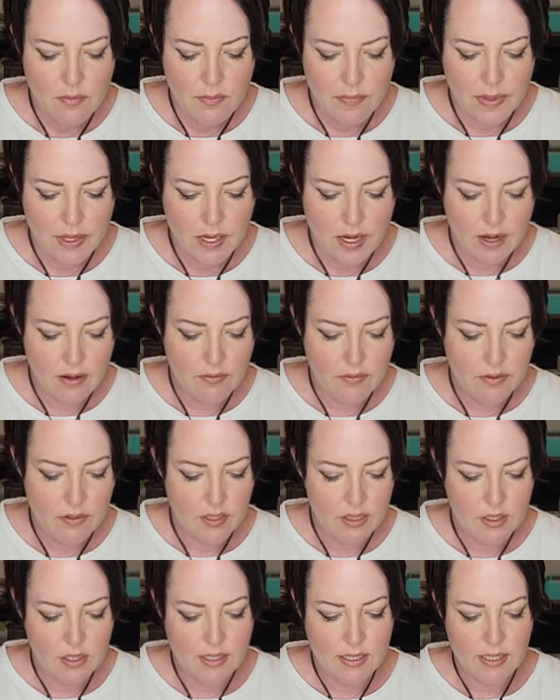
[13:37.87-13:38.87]
But I really
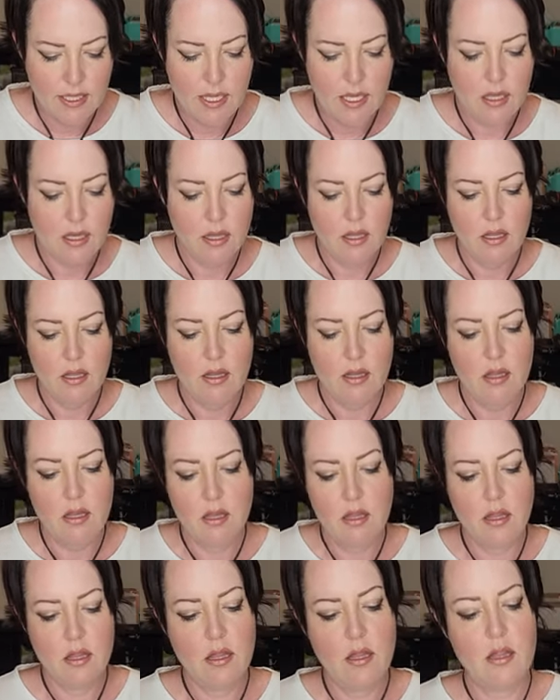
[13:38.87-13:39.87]
just like,
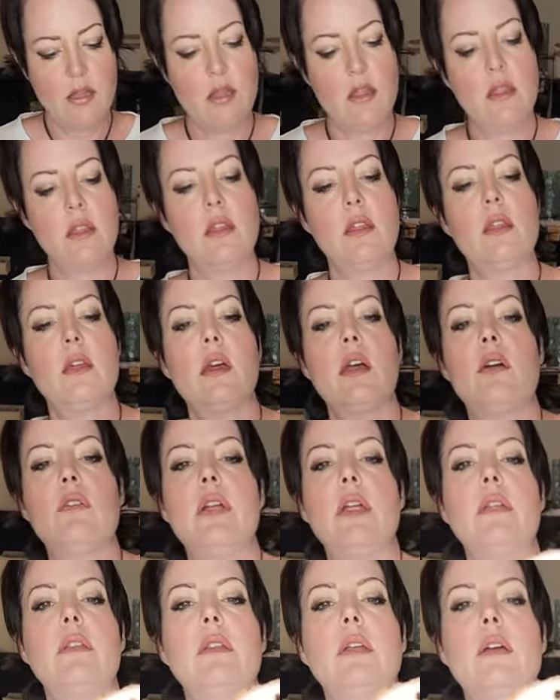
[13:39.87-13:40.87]
all
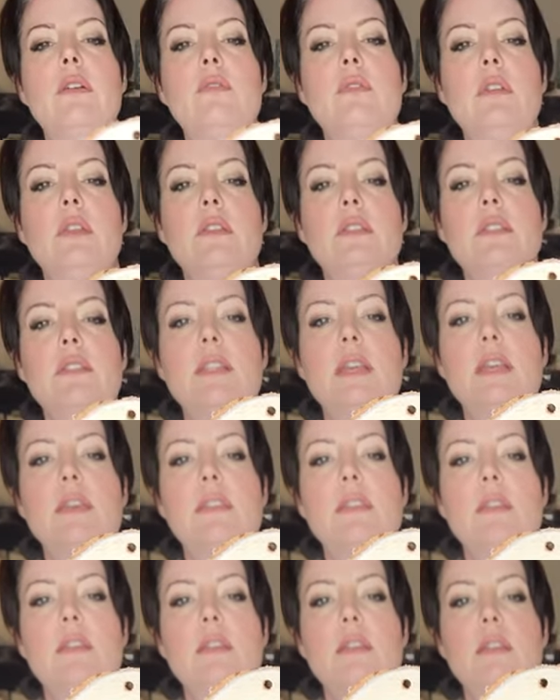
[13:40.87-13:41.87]
right, I really just like
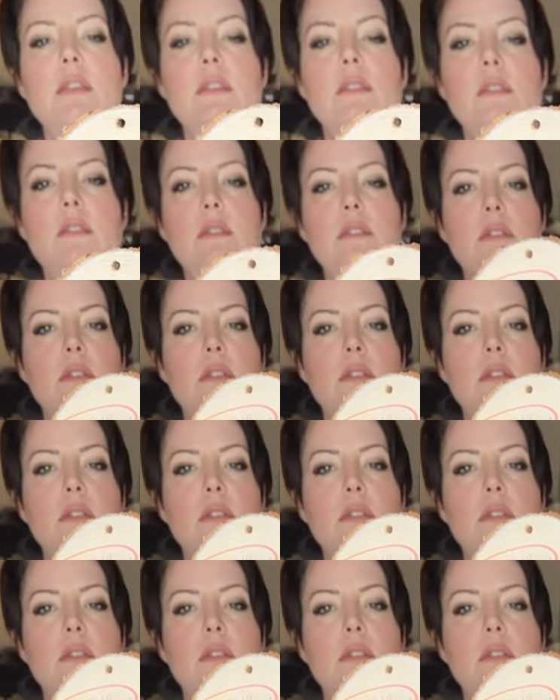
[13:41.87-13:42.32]
the,